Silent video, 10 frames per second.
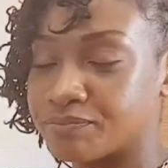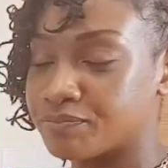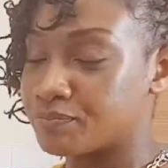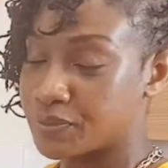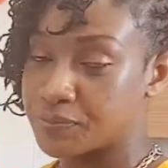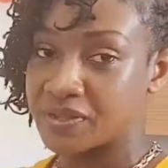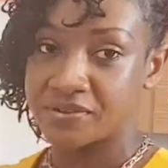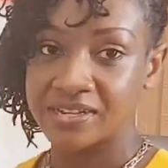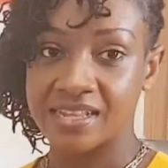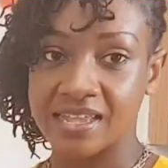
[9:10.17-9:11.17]

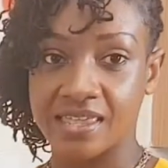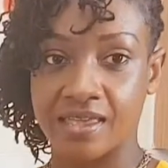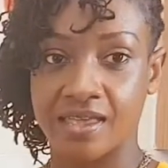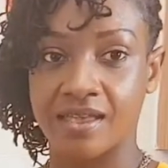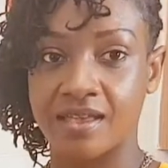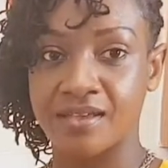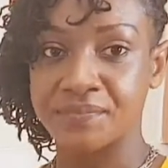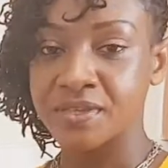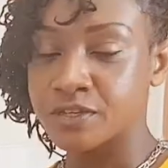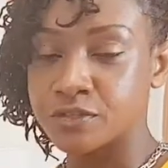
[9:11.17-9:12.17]
preparing like
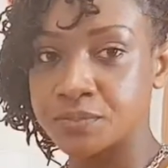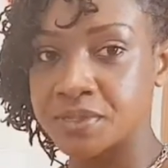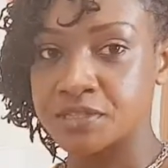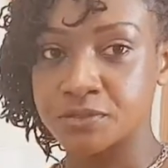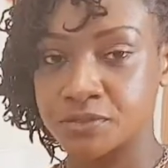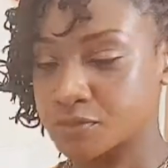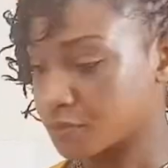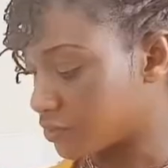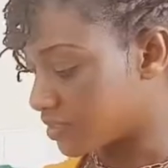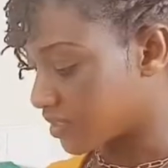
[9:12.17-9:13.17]
tomato
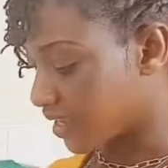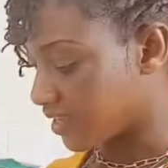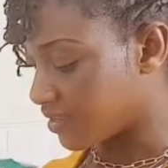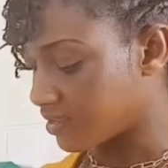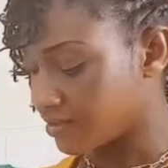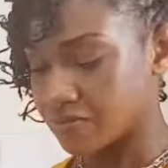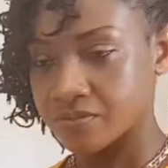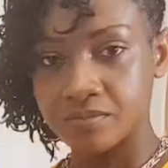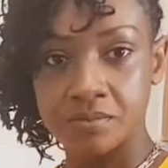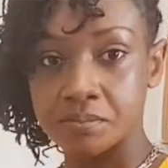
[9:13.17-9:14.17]
sauce, I
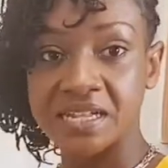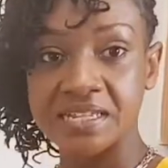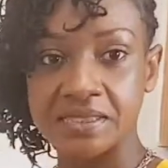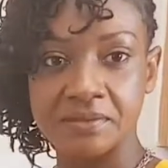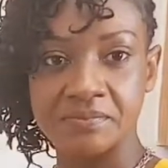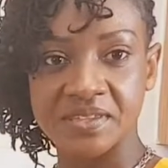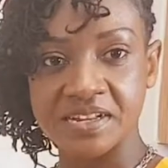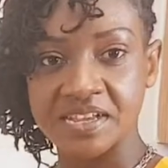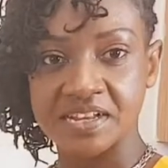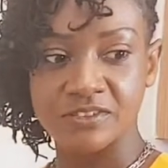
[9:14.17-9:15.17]
blend them and
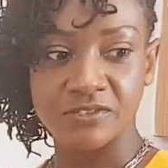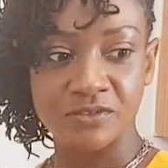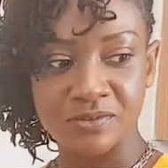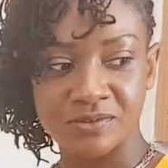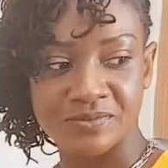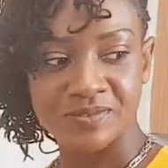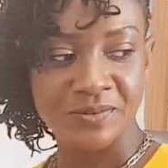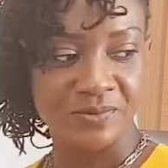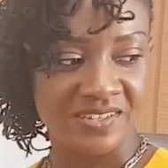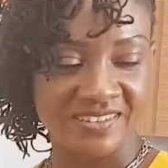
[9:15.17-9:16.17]
add it, so no wastage